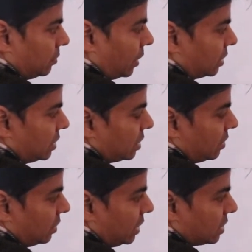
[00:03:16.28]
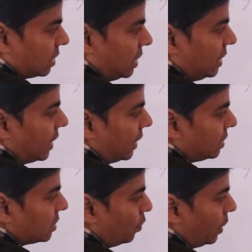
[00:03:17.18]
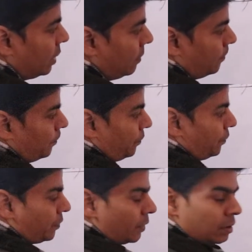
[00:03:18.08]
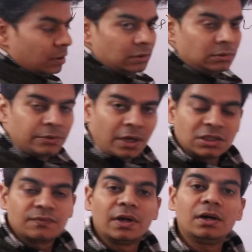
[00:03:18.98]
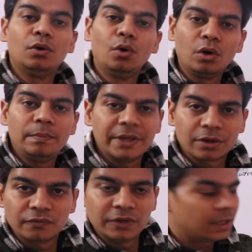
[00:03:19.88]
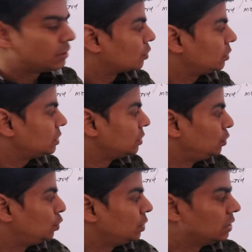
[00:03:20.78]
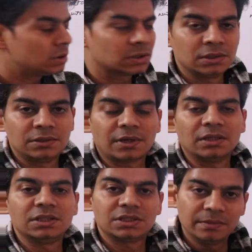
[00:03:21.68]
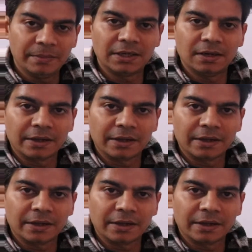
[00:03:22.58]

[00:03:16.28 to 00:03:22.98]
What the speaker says: ligands will transfer lone pair of electrons to this transition metal